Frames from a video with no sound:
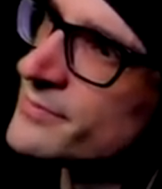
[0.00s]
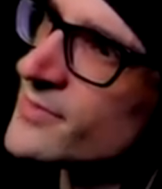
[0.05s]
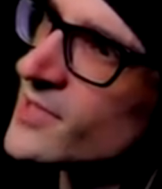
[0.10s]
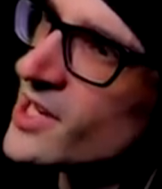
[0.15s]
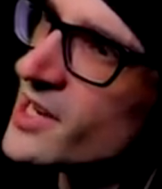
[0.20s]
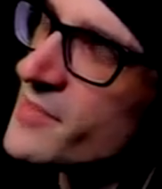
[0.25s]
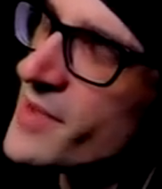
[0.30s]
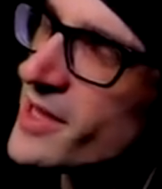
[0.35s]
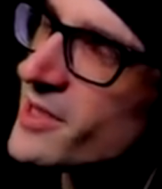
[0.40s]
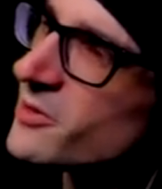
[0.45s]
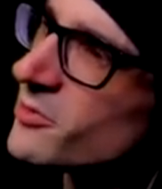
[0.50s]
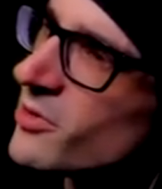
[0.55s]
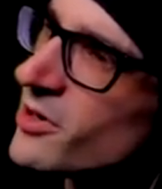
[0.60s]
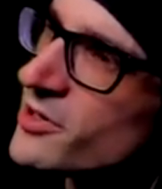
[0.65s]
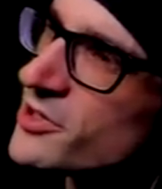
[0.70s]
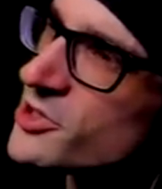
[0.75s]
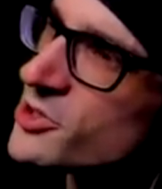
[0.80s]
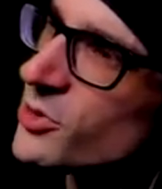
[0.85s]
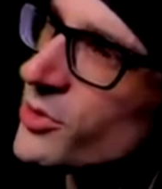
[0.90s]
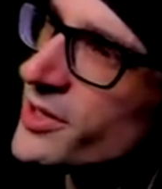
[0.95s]
Did I make the
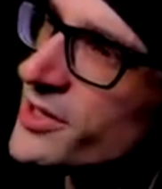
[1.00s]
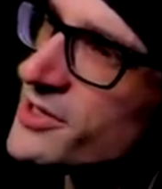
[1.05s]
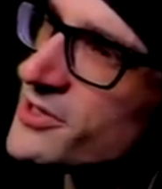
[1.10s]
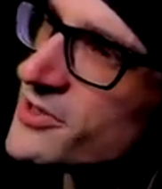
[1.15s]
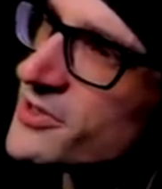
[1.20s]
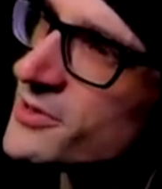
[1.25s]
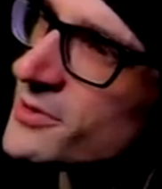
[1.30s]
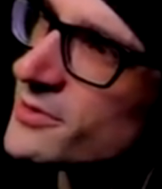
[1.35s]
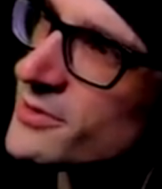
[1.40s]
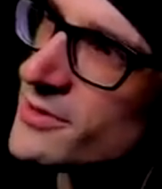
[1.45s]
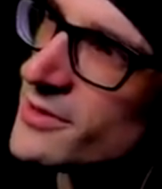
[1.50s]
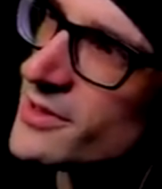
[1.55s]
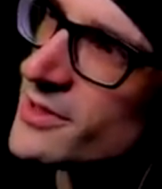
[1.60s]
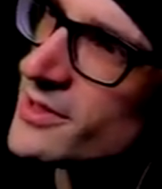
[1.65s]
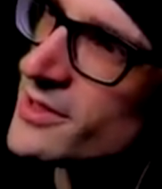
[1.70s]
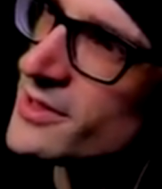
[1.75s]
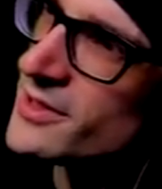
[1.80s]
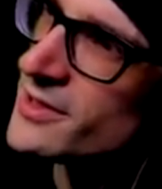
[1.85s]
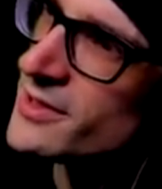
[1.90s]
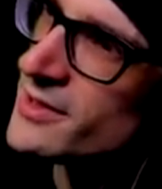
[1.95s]
wrong choice?
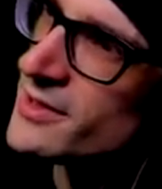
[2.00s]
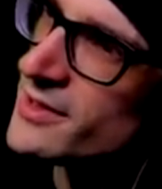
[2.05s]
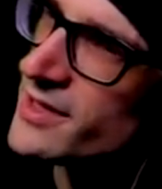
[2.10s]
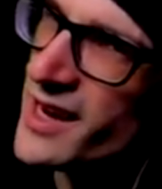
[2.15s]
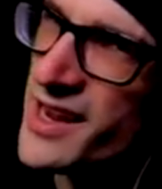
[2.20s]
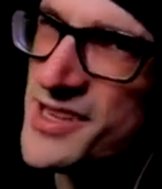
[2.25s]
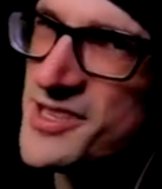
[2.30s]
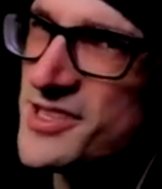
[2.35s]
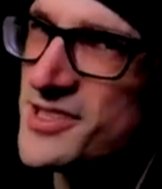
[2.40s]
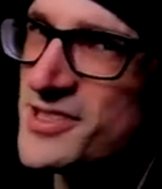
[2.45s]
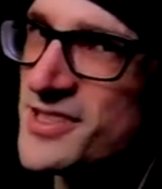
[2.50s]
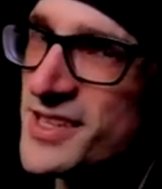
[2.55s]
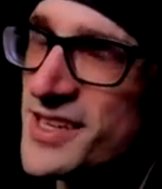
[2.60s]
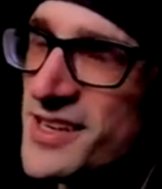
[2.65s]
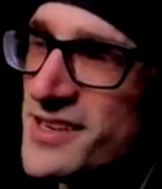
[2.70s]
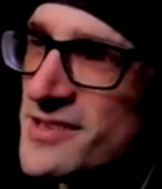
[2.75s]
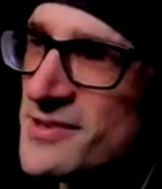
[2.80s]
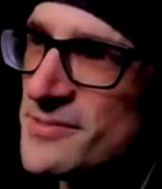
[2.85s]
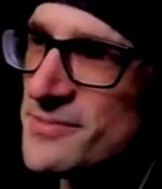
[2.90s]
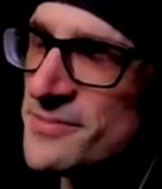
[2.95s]
Did I
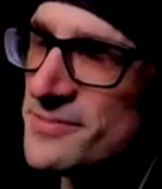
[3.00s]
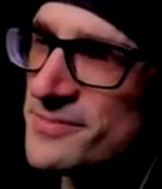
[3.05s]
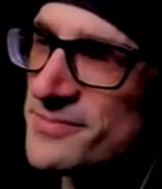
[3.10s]
succeed?